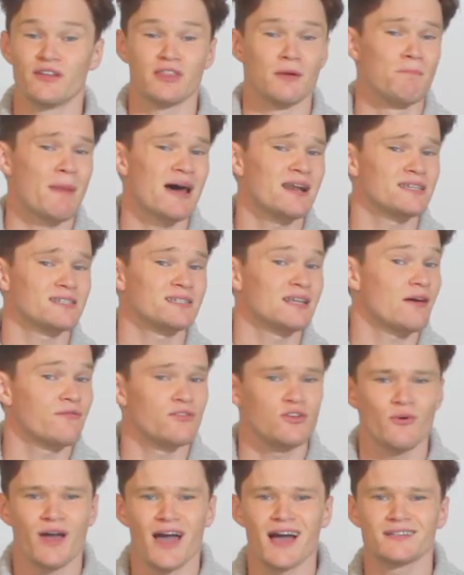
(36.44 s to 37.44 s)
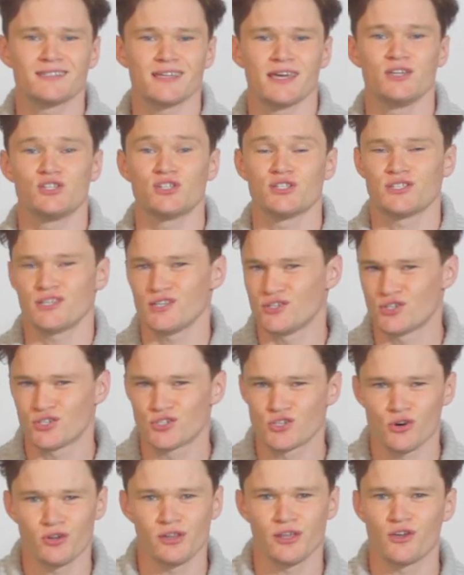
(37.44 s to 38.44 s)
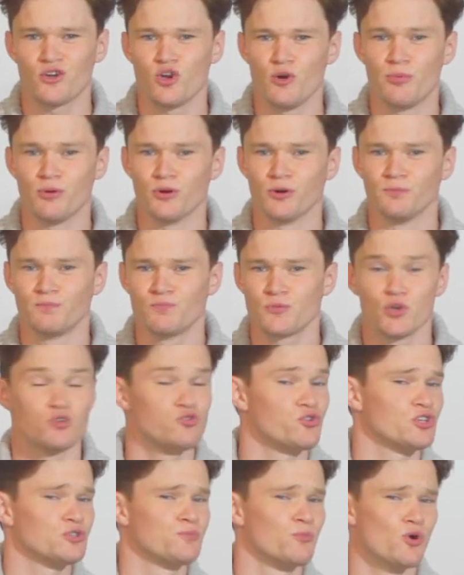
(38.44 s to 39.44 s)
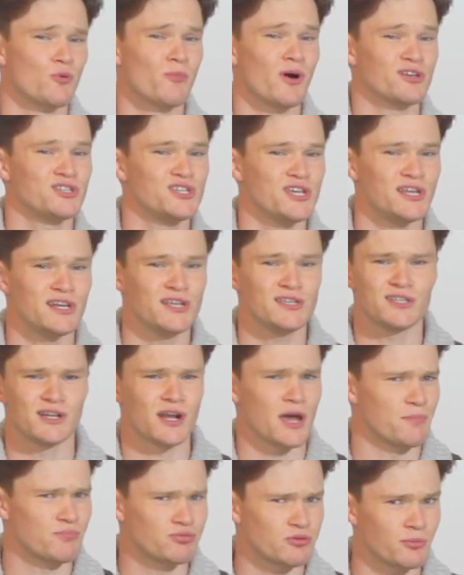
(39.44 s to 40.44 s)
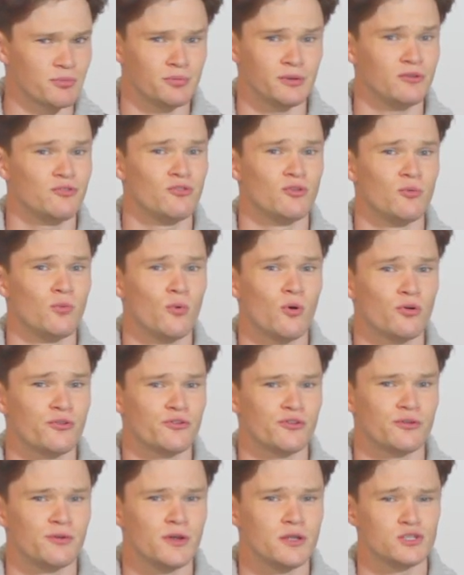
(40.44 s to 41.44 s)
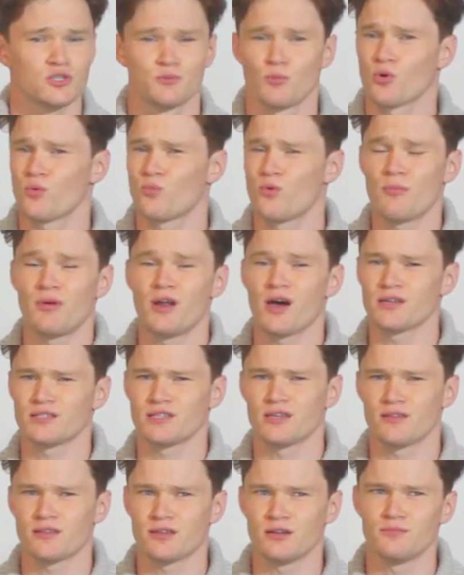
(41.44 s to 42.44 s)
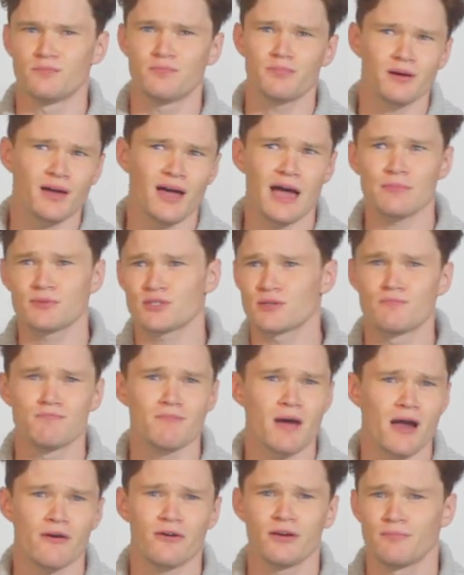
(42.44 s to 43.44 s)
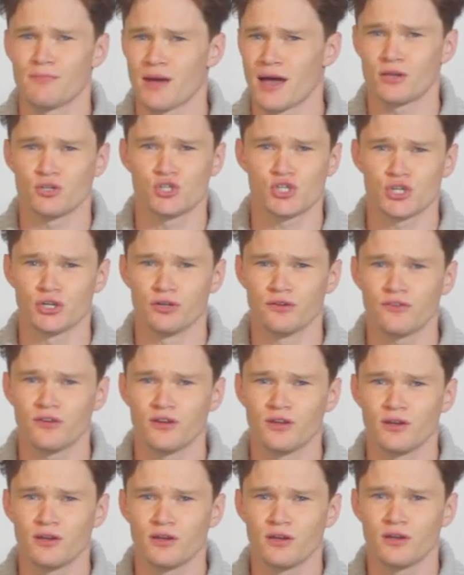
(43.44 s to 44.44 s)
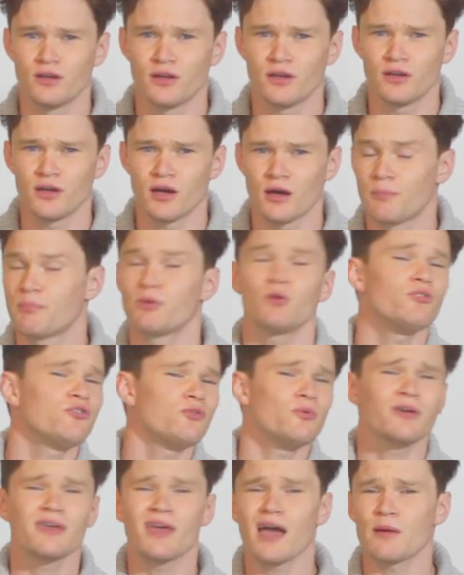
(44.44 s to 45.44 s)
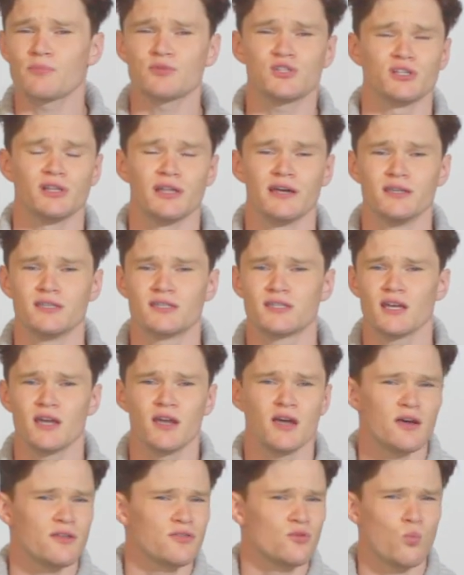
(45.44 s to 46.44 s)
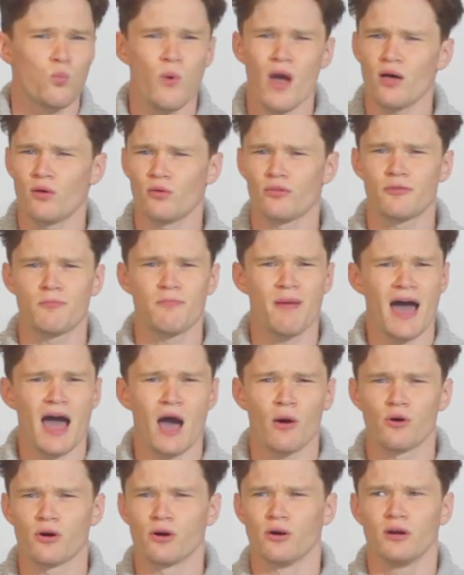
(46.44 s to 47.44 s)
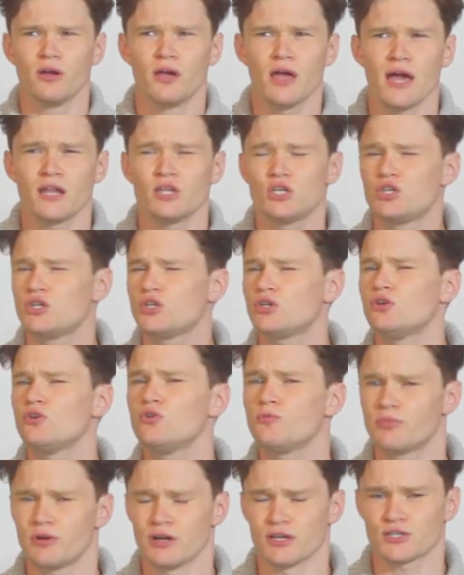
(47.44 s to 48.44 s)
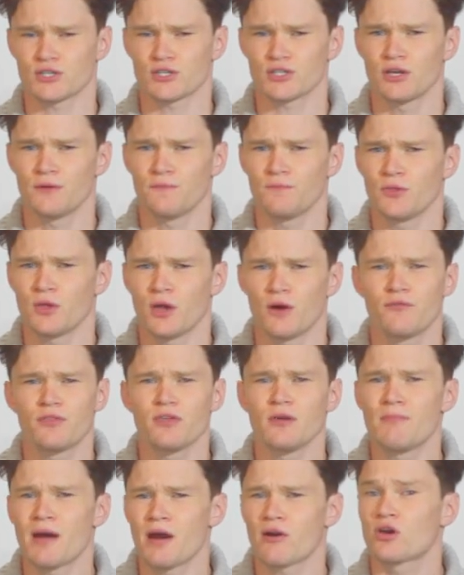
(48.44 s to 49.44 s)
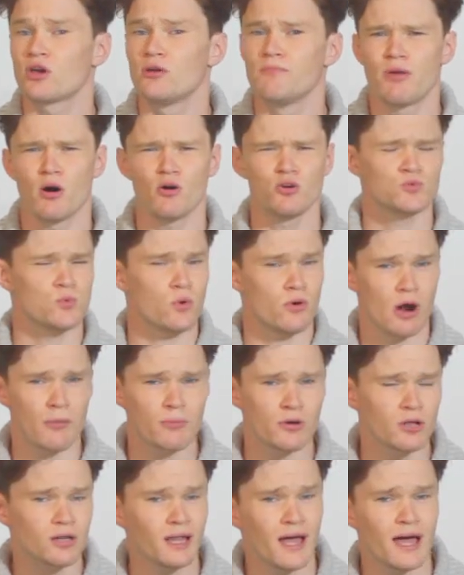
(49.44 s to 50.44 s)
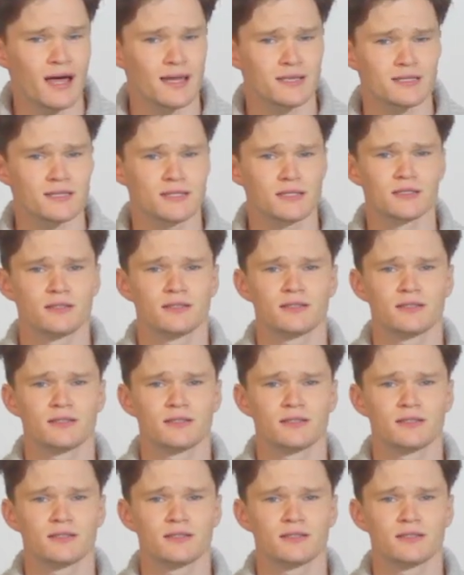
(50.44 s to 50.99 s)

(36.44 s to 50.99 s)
at the Madison Avenue ad agency Sterling Cooper, who drinks more martinis than I probably do water, does more womanizing than perhaps a married man should, but also encapsulates the wealth, power, and hubris of the American post-war upper class.